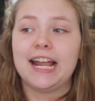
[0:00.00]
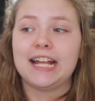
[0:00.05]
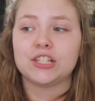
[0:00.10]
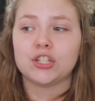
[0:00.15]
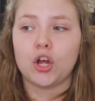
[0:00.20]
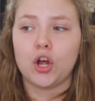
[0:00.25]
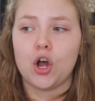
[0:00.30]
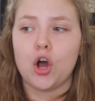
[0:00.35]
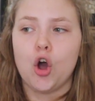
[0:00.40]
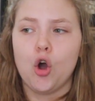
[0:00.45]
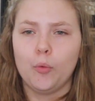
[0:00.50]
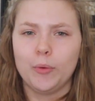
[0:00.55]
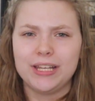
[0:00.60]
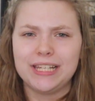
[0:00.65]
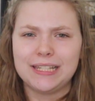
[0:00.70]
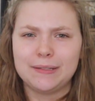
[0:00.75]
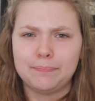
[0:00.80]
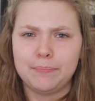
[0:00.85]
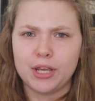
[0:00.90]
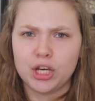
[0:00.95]
has
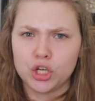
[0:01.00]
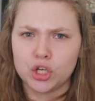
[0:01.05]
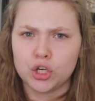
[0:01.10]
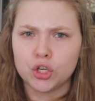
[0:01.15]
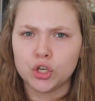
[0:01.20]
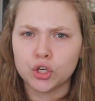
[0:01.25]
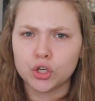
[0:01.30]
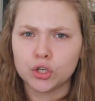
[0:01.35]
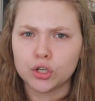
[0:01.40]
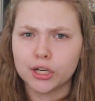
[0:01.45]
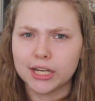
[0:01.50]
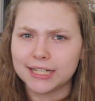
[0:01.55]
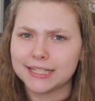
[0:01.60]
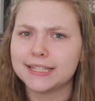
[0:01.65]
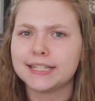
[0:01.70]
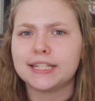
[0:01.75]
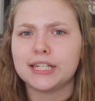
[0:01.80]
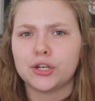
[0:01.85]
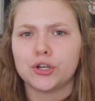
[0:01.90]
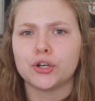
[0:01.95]
always been
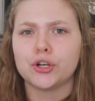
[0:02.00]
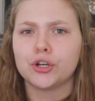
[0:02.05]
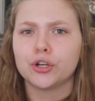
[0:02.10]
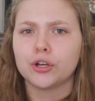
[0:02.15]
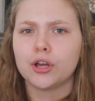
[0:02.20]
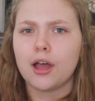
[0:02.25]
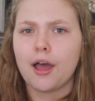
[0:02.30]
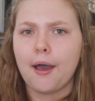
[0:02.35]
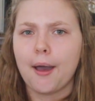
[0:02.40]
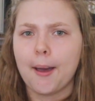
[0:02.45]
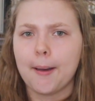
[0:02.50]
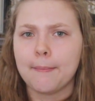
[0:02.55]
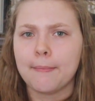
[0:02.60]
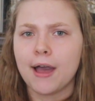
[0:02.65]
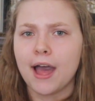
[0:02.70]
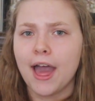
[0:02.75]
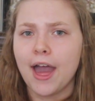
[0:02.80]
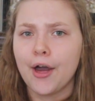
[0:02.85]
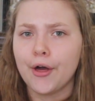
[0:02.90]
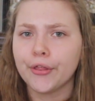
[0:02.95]
considered um,
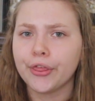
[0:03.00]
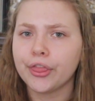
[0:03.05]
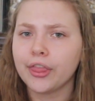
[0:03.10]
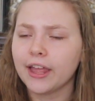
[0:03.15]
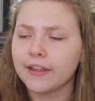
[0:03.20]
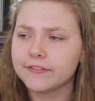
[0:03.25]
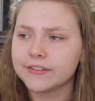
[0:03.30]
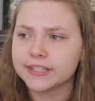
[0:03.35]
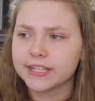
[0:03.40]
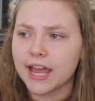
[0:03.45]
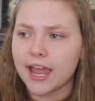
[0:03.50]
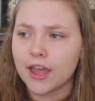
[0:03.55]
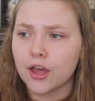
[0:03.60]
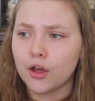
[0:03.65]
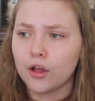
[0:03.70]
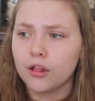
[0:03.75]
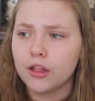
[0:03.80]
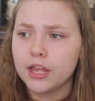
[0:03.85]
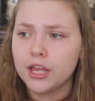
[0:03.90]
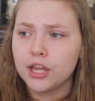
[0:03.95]
a health
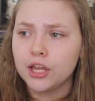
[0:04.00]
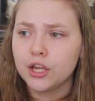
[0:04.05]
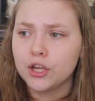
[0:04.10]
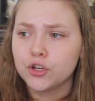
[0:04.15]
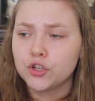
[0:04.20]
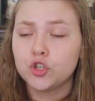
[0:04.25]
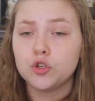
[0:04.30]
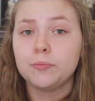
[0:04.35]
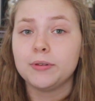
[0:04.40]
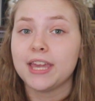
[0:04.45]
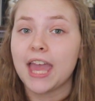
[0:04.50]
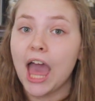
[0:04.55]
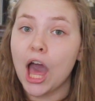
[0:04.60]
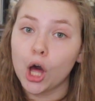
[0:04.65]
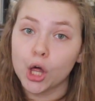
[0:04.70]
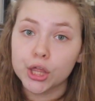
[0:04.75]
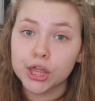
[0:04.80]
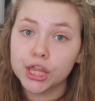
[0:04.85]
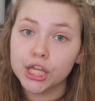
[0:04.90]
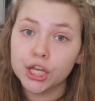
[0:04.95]
lifestyle to be
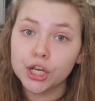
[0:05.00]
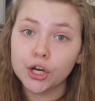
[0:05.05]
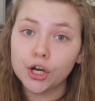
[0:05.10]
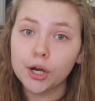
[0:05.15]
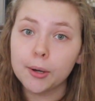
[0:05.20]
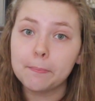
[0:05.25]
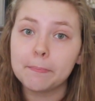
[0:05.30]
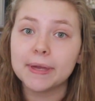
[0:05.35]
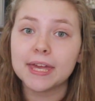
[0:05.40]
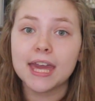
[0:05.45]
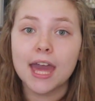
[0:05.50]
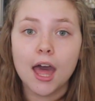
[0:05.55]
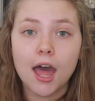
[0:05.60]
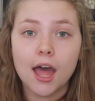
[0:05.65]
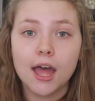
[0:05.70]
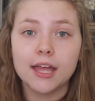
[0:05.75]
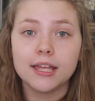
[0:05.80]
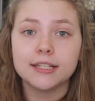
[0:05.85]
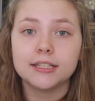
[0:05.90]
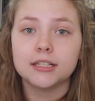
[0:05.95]
healthier
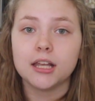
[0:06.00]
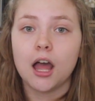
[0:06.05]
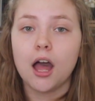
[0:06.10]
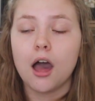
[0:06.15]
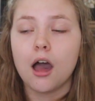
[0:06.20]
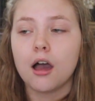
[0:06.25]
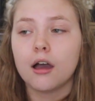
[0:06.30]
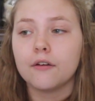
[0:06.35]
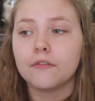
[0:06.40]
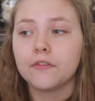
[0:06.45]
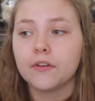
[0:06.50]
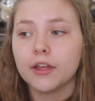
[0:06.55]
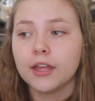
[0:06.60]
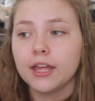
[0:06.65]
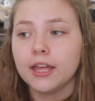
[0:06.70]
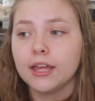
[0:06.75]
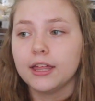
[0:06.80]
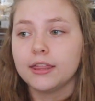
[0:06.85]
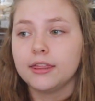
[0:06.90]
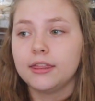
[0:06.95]
because of
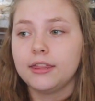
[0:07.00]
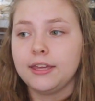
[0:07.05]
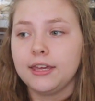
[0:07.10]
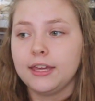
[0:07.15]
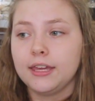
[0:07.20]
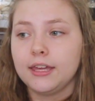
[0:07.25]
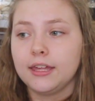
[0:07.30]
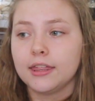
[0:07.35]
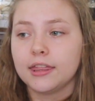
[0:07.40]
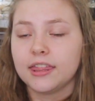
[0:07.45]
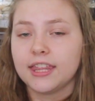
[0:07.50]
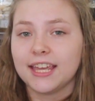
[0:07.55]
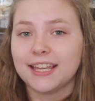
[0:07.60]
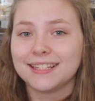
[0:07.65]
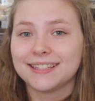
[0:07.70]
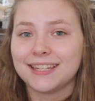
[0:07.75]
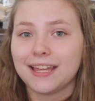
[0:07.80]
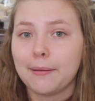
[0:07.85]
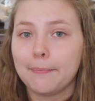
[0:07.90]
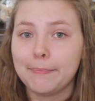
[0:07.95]
the
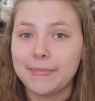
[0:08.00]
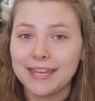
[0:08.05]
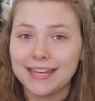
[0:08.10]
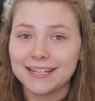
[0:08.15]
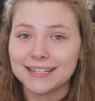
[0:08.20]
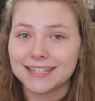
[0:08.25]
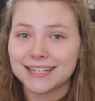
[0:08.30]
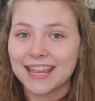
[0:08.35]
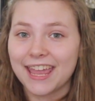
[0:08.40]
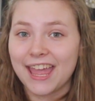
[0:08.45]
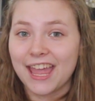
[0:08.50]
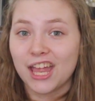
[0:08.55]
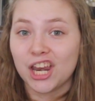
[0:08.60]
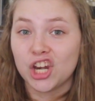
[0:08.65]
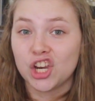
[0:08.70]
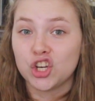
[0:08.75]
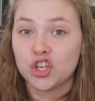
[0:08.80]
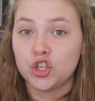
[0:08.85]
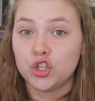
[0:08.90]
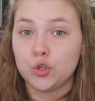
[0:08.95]
things that meat
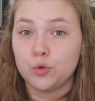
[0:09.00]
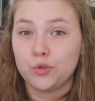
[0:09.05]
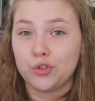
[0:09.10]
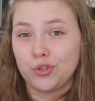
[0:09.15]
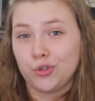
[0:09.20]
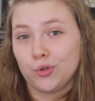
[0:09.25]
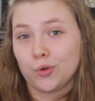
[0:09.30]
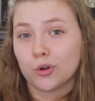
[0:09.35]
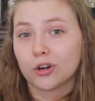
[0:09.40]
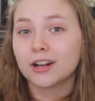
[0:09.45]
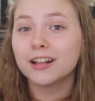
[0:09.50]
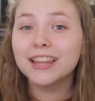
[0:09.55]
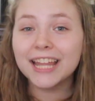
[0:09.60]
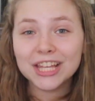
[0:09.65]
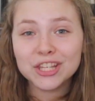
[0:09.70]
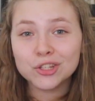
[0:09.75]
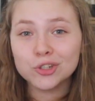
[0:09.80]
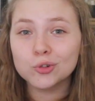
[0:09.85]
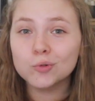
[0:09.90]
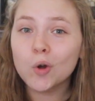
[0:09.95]
can do to your
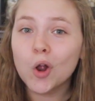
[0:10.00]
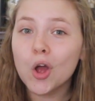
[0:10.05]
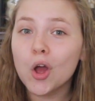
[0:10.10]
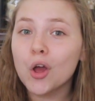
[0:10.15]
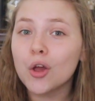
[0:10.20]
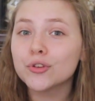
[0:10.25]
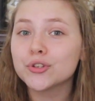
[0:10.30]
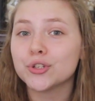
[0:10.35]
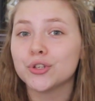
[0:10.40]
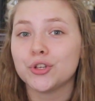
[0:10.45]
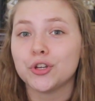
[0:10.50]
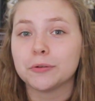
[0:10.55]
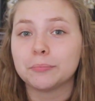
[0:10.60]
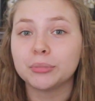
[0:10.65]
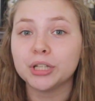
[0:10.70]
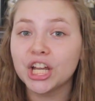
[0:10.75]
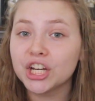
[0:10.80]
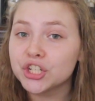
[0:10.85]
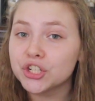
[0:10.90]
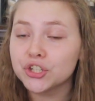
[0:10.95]
cholesterol, to your
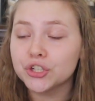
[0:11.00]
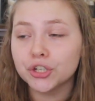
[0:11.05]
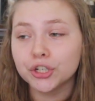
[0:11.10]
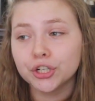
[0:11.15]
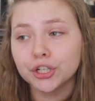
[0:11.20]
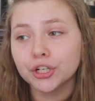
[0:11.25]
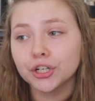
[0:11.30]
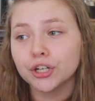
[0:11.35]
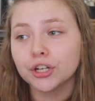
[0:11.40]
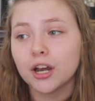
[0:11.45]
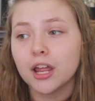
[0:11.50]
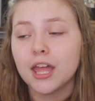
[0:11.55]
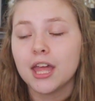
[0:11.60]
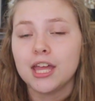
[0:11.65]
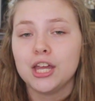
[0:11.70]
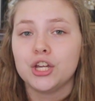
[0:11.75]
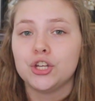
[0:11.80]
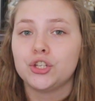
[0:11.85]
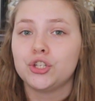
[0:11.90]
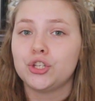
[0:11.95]
blood sugar,
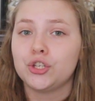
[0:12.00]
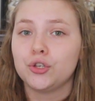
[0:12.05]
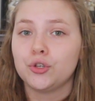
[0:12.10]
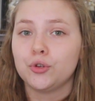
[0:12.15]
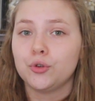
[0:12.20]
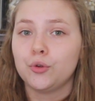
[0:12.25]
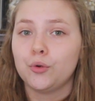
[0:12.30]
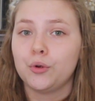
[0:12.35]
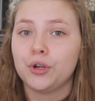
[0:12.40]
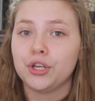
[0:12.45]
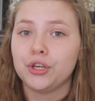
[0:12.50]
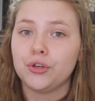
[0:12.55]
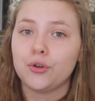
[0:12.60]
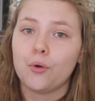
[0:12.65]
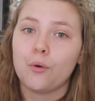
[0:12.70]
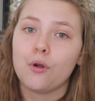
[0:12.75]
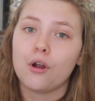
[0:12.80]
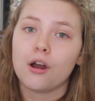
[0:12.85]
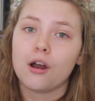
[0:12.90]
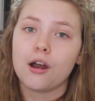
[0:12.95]
to
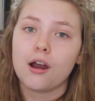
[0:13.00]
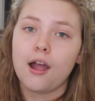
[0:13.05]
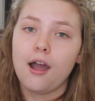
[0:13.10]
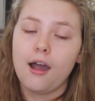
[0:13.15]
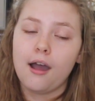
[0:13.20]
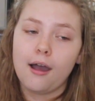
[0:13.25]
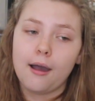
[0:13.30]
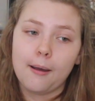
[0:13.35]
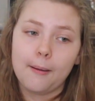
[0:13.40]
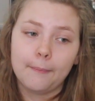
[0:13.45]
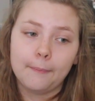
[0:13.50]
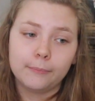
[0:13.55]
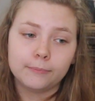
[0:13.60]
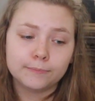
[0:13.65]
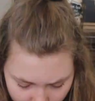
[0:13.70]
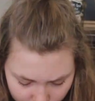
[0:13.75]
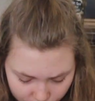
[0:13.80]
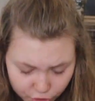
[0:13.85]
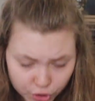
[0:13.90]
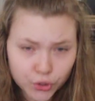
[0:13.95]
your, um,
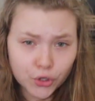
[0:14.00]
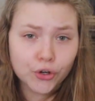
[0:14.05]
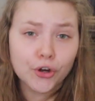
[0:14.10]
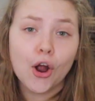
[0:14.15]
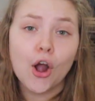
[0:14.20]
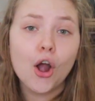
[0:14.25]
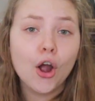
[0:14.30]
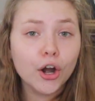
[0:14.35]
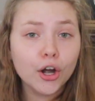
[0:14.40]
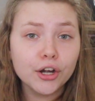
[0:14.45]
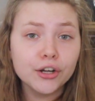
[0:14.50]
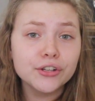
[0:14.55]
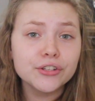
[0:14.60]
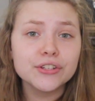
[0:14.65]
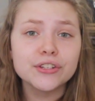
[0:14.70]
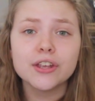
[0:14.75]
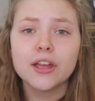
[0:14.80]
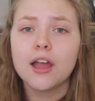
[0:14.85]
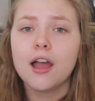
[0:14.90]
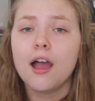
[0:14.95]
to your
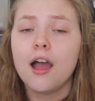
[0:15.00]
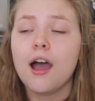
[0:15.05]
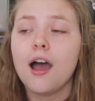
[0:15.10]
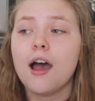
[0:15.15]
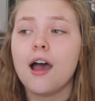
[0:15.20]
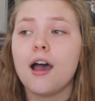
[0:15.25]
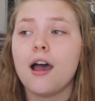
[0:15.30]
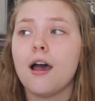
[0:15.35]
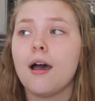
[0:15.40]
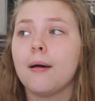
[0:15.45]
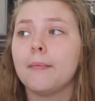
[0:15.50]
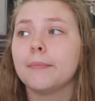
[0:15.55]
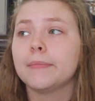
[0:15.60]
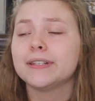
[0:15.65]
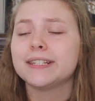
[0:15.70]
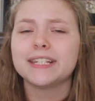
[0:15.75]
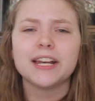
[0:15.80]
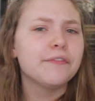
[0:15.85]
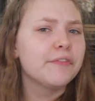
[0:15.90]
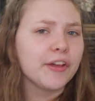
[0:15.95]
heart,
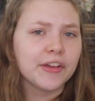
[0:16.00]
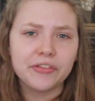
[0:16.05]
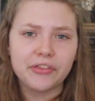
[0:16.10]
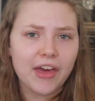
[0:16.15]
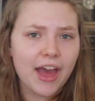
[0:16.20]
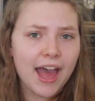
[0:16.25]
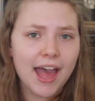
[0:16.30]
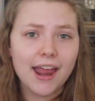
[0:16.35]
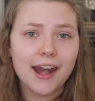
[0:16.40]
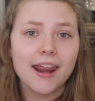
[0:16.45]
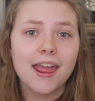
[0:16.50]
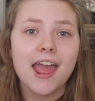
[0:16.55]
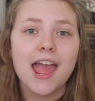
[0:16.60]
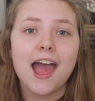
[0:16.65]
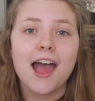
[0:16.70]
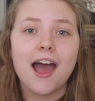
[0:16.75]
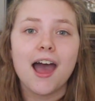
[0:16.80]
um, stuff like that.